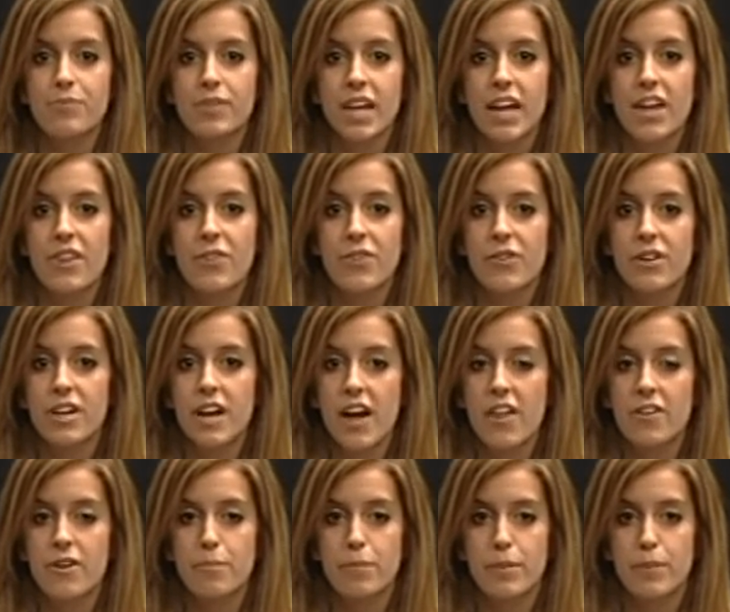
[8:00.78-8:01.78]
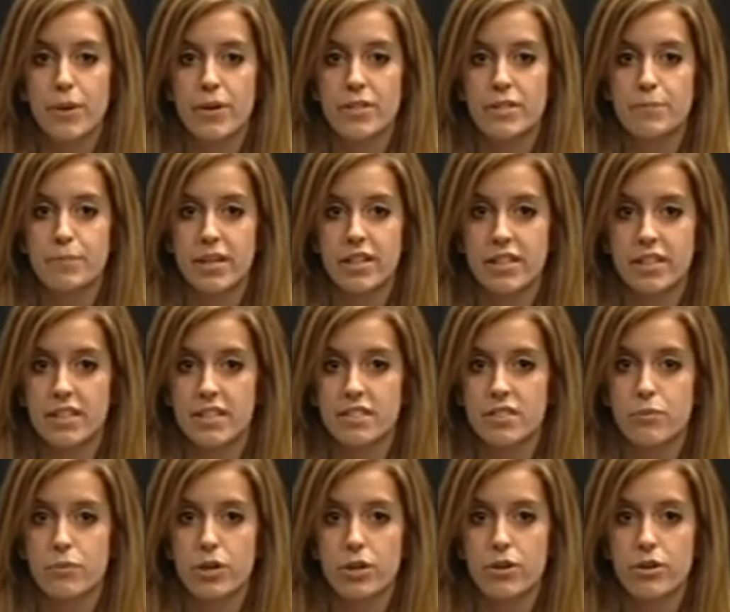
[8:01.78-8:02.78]
and 3 other proposed
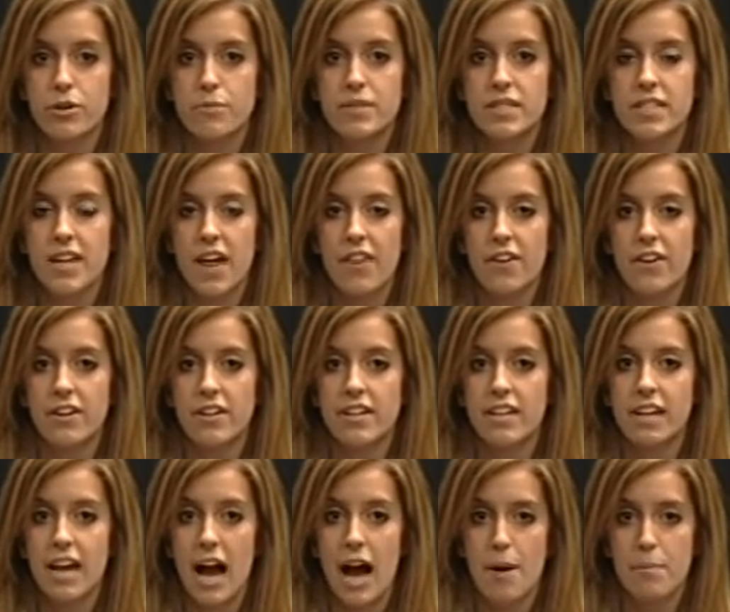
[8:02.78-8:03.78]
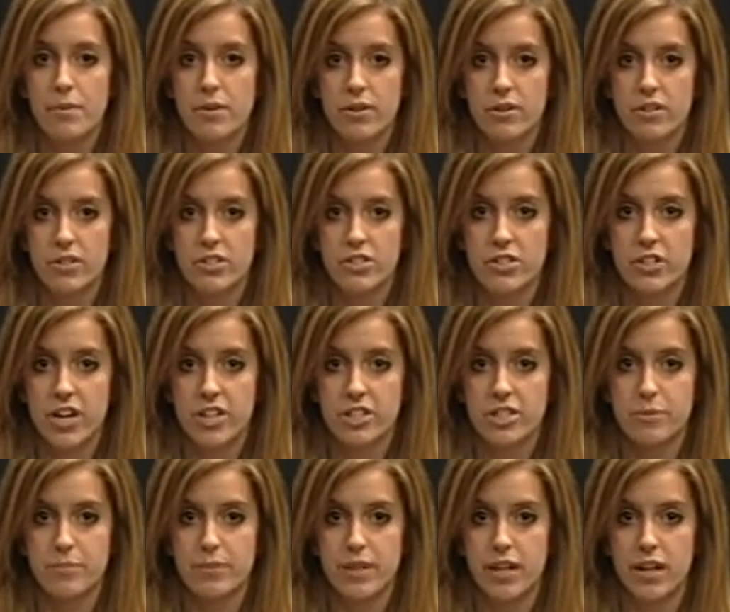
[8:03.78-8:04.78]
buildings were grouped together in a capital
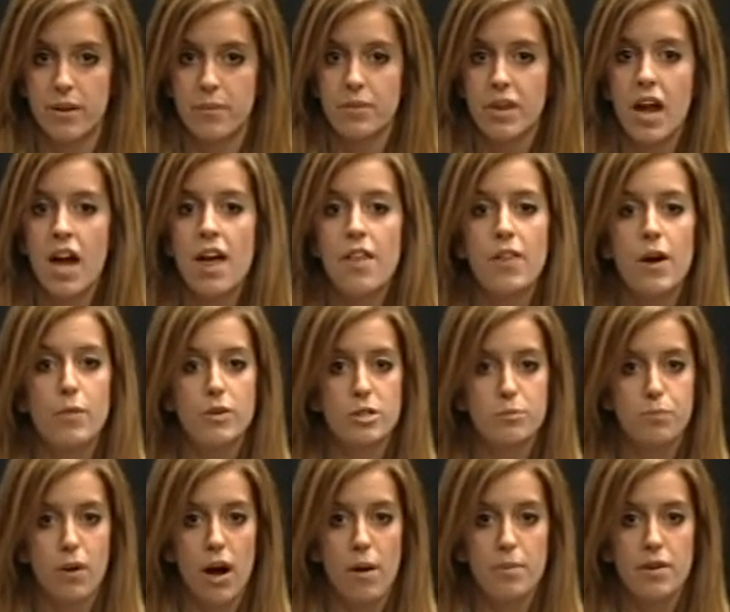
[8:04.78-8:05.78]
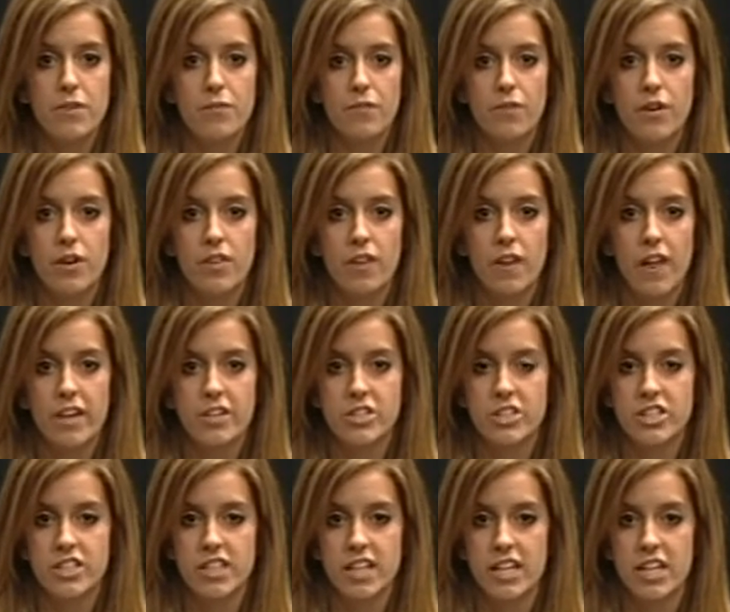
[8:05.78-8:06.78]
construction bill that was brought before the
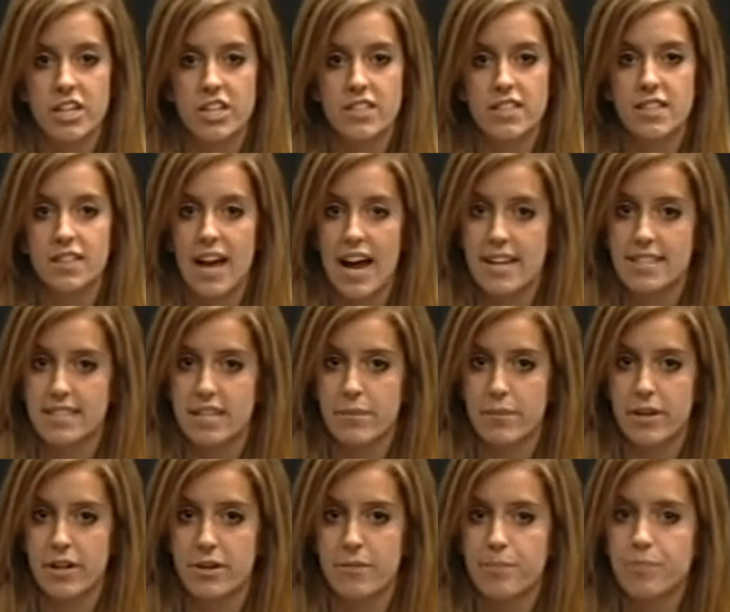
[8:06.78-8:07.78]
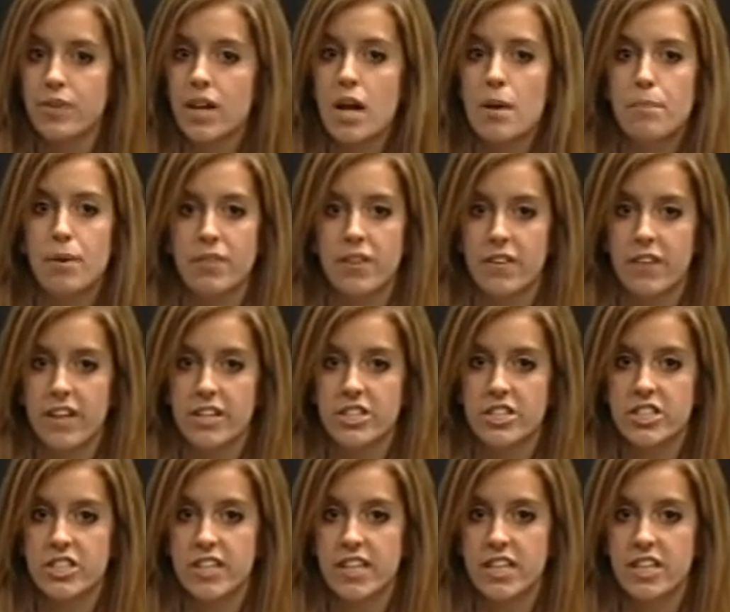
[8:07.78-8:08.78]
legislators last summer, but the
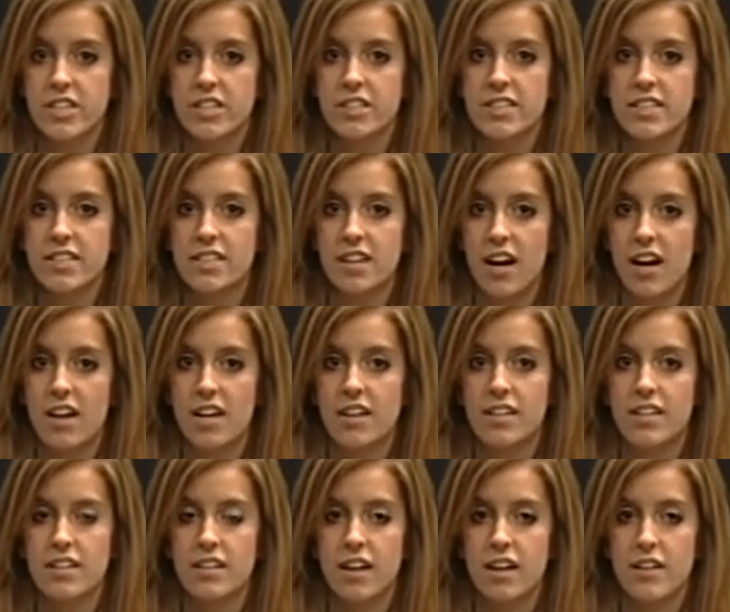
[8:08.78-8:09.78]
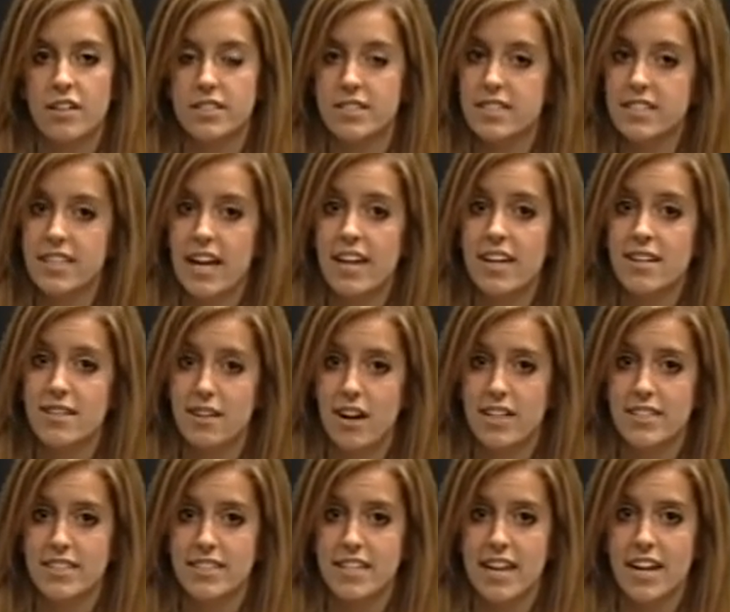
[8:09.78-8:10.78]
legislator decided
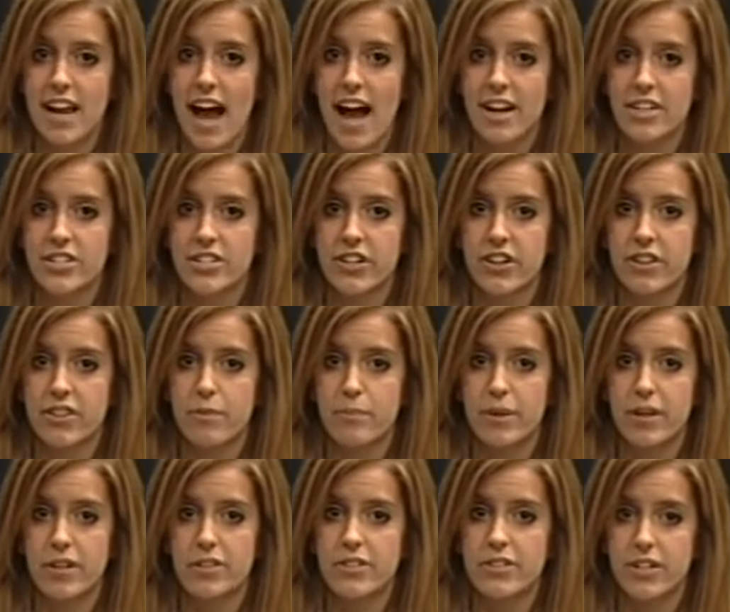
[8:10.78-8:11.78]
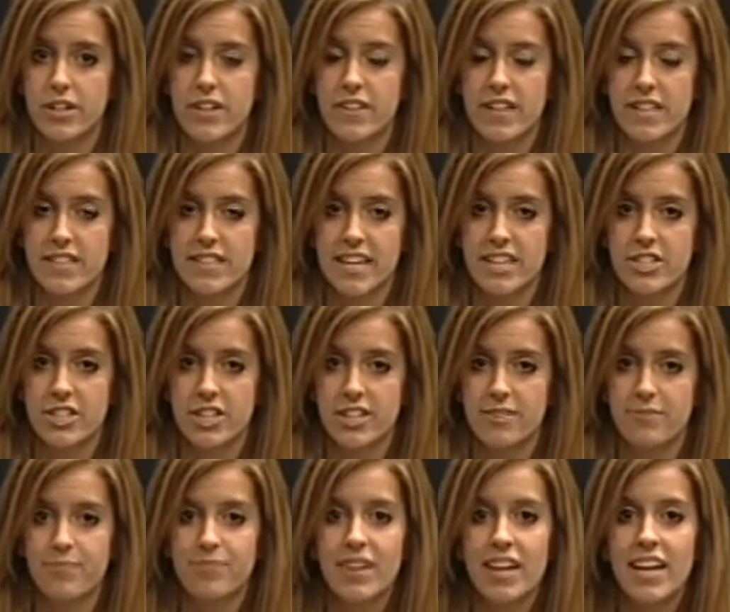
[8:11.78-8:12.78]
not to take action on the bill during that
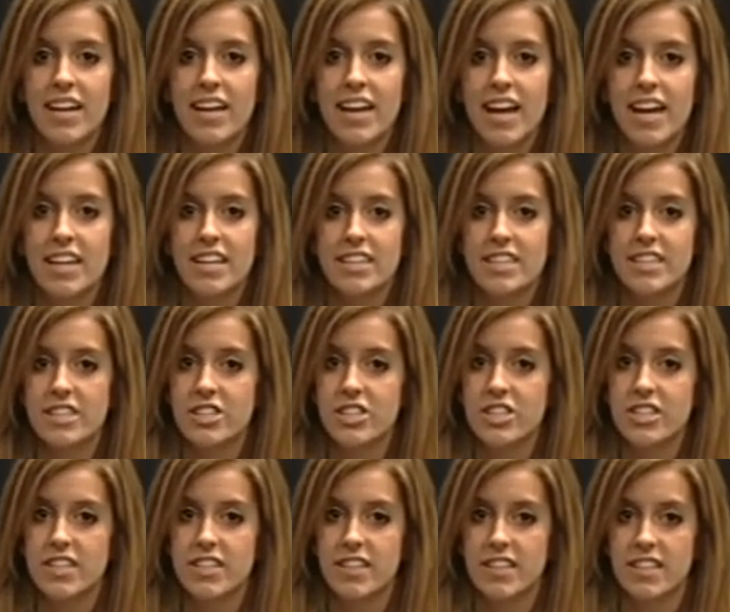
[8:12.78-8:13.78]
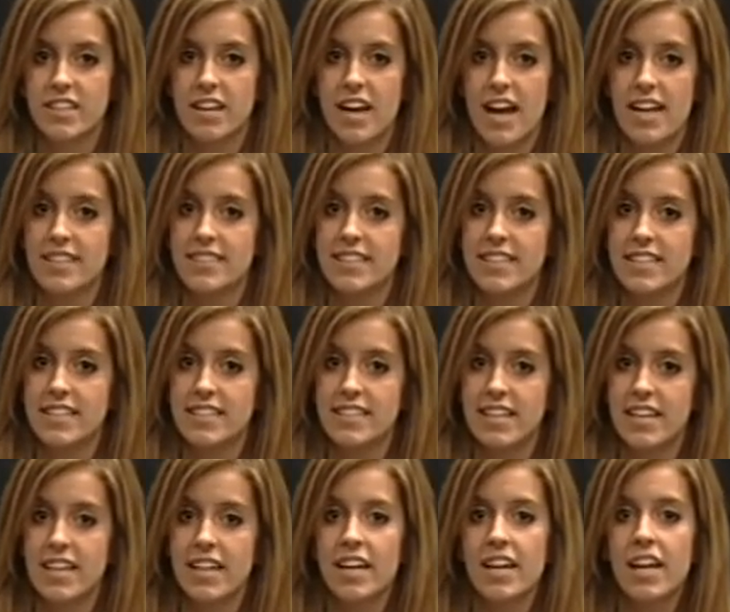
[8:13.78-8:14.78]
session. In addition to the SEC,